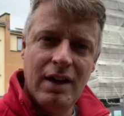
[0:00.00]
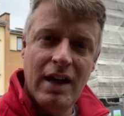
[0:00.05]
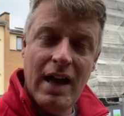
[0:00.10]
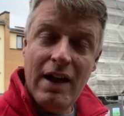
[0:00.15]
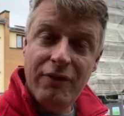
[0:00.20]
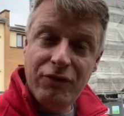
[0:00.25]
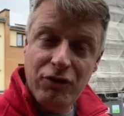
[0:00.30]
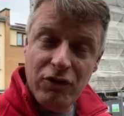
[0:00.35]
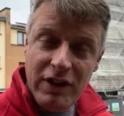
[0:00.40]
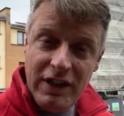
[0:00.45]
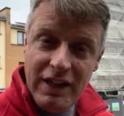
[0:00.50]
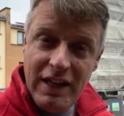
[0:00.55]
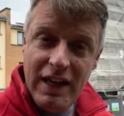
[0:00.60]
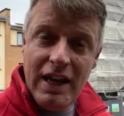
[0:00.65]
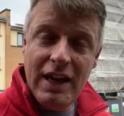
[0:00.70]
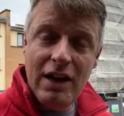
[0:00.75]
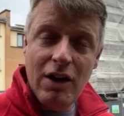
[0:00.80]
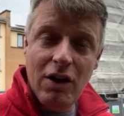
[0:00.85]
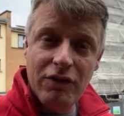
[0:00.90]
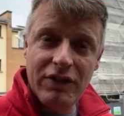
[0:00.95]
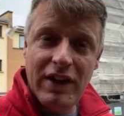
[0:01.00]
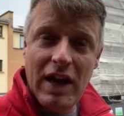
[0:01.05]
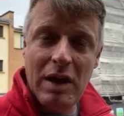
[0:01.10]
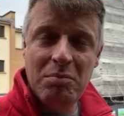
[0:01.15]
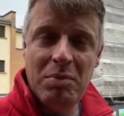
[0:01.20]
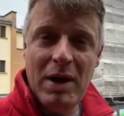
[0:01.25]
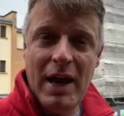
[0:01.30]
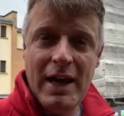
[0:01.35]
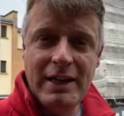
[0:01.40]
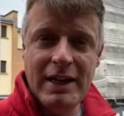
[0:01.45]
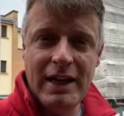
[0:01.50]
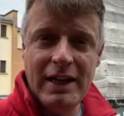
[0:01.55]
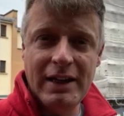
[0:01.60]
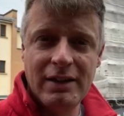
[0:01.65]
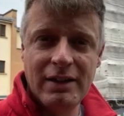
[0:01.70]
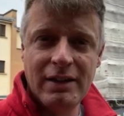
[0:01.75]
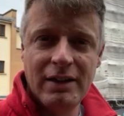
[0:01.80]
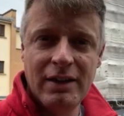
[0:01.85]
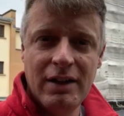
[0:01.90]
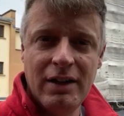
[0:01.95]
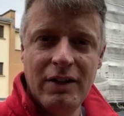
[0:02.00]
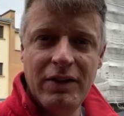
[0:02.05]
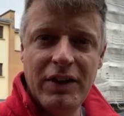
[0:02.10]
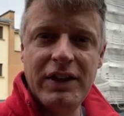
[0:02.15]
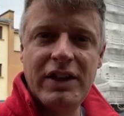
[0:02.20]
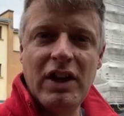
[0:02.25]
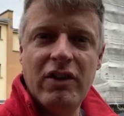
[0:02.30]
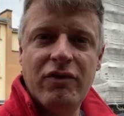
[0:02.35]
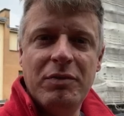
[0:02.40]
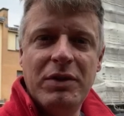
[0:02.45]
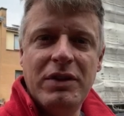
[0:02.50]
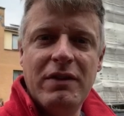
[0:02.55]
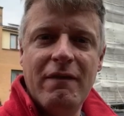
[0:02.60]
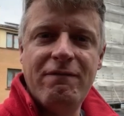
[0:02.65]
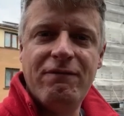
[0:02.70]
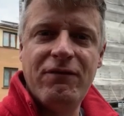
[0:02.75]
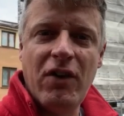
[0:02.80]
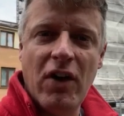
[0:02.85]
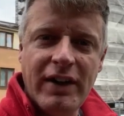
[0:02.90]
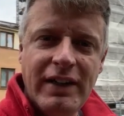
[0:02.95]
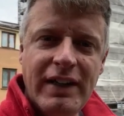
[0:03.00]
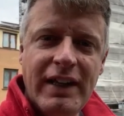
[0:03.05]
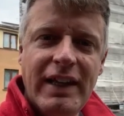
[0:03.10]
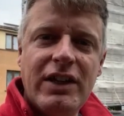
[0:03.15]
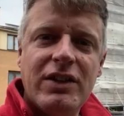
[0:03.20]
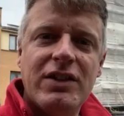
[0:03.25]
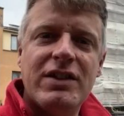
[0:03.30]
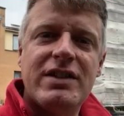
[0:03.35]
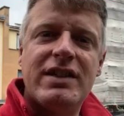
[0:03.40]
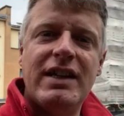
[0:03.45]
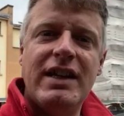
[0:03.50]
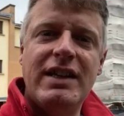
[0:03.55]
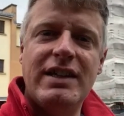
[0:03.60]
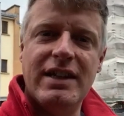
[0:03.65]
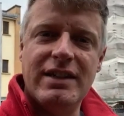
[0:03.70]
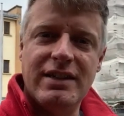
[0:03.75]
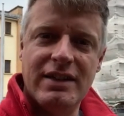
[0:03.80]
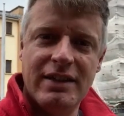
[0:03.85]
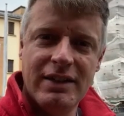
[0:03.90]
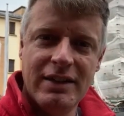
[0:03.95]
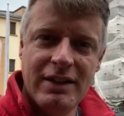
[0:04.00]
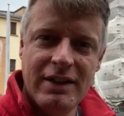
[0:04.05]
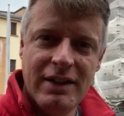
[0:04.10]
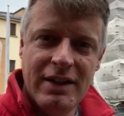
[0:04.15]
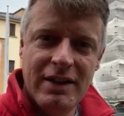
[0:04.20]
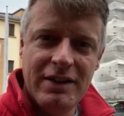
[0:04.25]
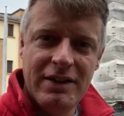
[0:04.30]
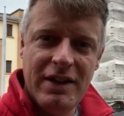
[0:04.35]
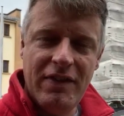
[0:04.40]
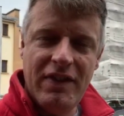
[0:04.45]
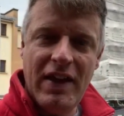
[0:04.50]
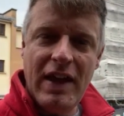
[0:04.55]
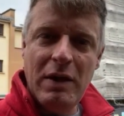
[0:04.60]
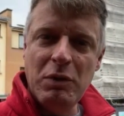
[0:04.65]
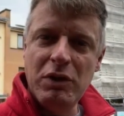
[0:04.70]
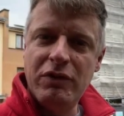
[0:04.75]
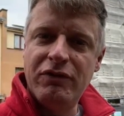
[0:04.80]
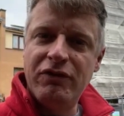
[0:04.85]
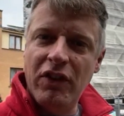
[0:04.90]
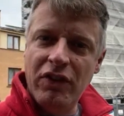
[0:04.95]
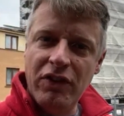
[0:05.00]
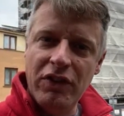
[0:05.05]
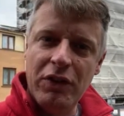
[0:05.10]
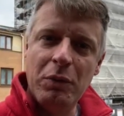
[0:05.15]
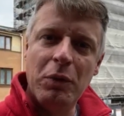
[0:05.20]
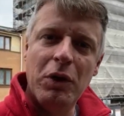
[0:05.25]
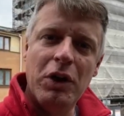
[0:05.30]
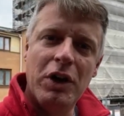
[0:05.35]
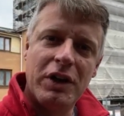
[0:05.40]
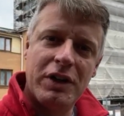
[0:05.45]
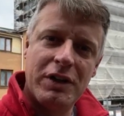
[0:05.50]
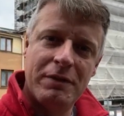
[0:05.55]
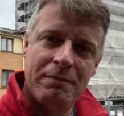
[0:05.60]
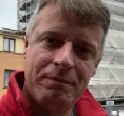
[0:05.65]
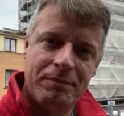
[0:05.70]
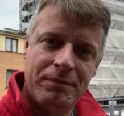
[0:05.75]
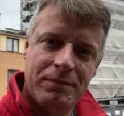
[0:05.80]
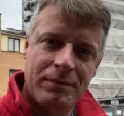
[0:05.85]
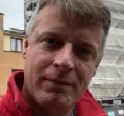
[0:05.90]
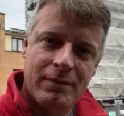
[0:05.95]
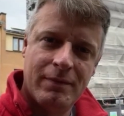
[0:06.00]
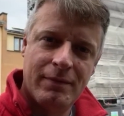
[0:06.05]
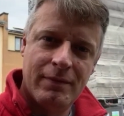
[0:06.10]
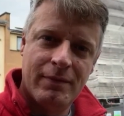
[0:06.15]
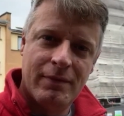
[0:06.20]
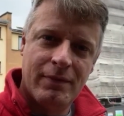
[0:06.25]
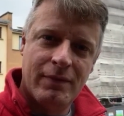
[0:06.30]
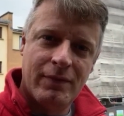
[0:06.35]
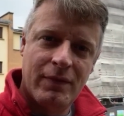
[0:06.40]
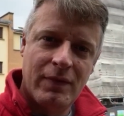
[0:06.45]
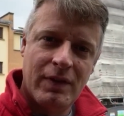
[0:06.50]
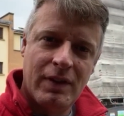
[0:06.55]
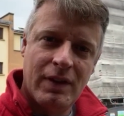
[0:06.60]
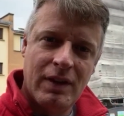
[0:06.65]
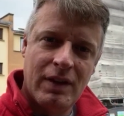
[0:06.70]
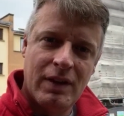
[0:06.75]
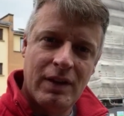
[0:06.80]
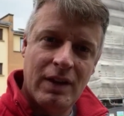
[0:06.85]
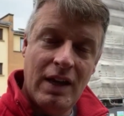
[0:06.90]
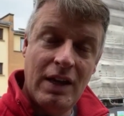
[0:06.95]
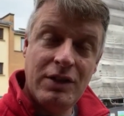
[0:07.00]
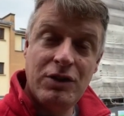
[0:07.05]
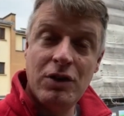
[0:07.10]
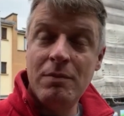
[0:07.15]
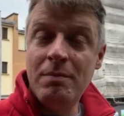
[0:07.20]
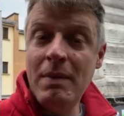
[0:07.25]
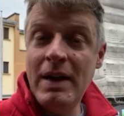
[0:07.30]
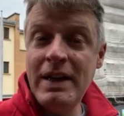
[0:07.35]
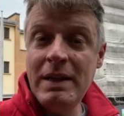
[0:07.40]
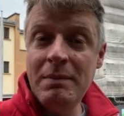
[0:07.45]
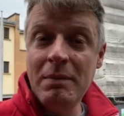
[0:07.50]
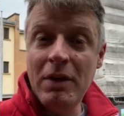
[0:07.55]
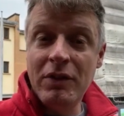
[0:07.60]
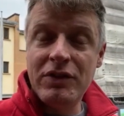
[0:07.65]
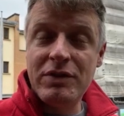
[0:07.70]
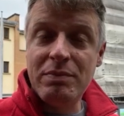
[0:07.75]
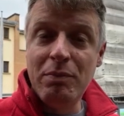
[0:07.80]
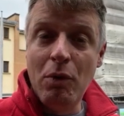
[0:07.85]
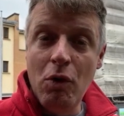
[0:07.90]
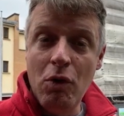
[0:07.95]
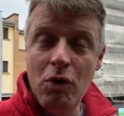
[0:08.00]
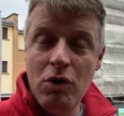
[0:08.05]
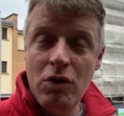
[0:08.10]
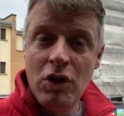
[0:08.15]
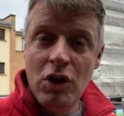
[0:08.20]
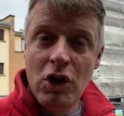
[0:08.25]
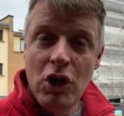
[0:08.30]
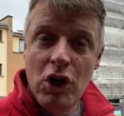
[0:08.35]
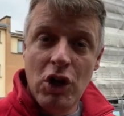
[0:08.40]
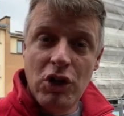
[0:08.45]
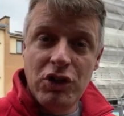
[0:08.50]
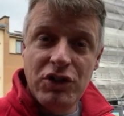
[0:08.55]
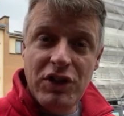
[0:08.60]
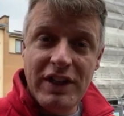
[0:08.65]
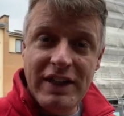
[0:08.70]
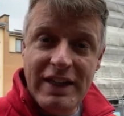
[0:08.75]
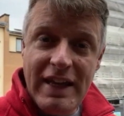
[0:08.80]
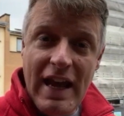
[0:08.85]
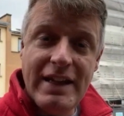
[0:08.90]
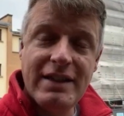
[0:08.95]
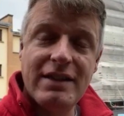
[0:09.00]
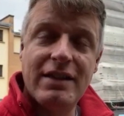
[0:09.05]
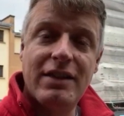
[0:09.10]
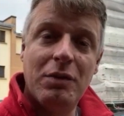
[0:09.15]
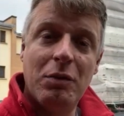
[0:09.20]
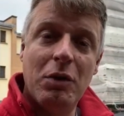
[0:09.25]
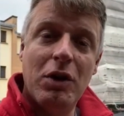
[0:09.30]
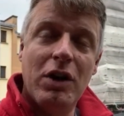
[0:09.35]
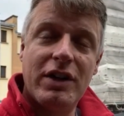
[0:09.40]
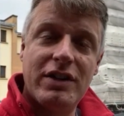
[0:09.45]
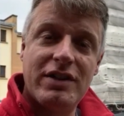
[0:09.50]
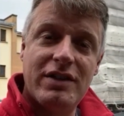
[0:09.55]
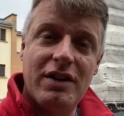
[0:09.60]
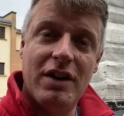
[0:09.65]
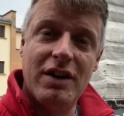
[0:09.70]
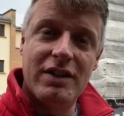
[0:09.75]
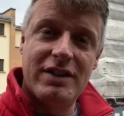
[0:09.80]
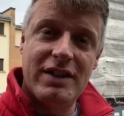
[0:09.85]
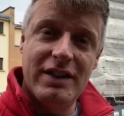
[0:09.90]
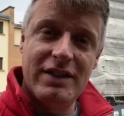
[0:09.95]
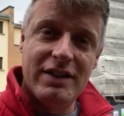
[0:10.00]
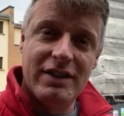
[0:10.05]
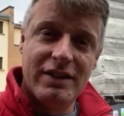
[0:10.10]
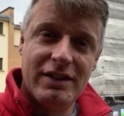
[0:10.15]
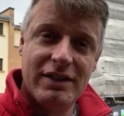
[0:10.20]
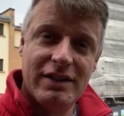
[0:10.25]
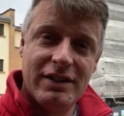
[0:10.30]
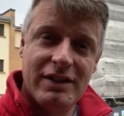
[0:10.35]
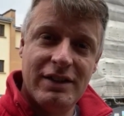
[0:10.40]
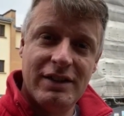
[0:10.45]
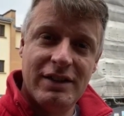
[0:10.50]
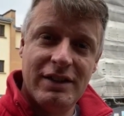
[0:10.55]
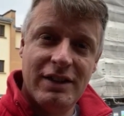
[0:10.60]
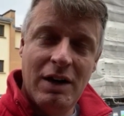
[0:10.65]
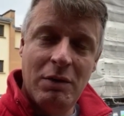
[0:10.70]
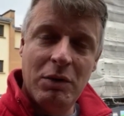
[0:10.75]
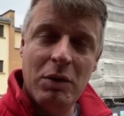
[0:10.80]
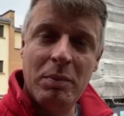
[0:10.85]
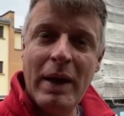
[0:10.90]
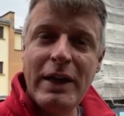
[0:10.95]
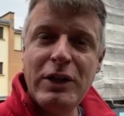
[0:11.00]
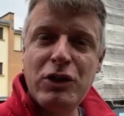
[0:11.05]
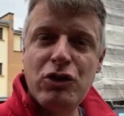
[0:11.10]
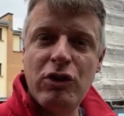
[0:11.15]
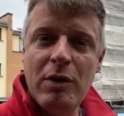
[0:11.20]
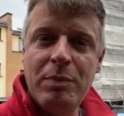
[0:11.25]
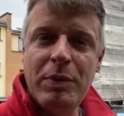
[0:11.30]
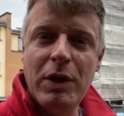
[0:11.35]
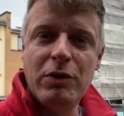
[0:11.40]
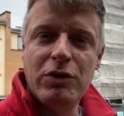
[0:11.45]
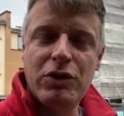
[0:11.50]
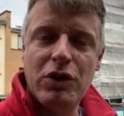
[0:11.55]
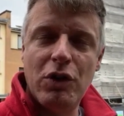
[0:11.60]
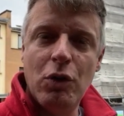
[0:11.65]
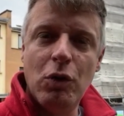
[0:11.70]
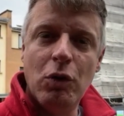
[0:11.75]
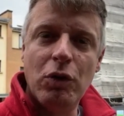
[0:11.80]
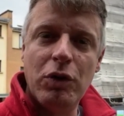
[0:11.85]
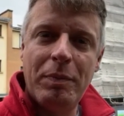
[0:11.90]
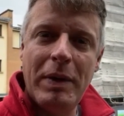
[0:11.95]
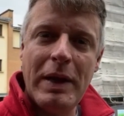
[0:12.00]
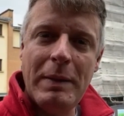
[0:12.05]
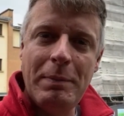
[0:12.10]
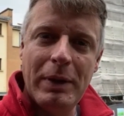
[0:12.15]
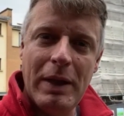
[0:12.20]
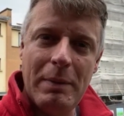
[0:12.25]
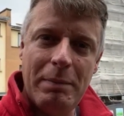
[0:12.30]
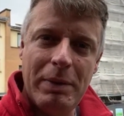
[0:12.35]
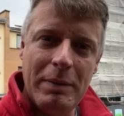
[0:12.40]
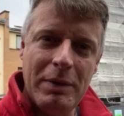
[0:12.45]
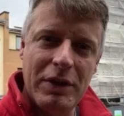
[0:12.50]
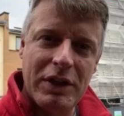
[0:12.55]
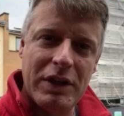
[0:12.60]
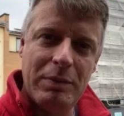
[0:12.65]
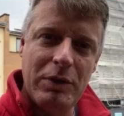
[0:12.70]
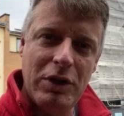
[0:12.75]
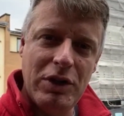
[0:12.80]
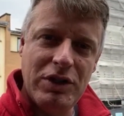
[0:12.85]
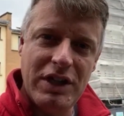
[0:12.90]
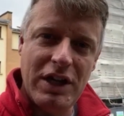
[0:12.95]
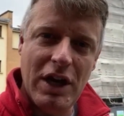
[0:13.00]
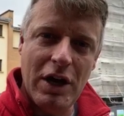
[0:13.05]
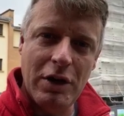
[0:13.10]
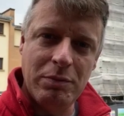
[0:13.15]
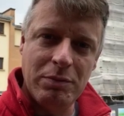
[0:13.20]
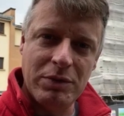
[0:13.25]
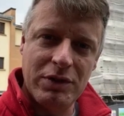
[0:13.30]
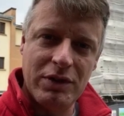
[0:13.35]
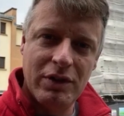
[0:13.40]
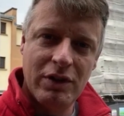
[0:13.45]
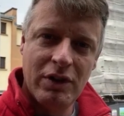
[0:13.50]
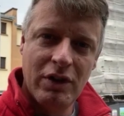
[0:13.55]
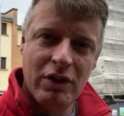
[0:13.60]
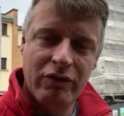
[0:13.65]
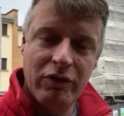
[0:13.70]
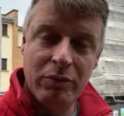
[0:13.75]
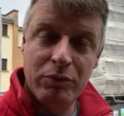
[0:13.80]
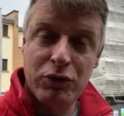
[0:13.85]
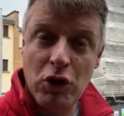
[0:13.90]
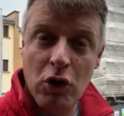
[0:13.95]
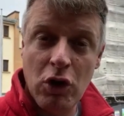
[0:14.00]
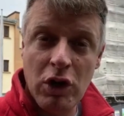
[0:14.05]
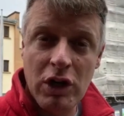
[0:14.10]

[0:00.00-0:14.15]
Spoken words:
After a year of campaigning, the government finally conceded that they would fund the work. It took many months more to get the work started. I want to pay tribute to all the people at Plymouth Community Homes, from John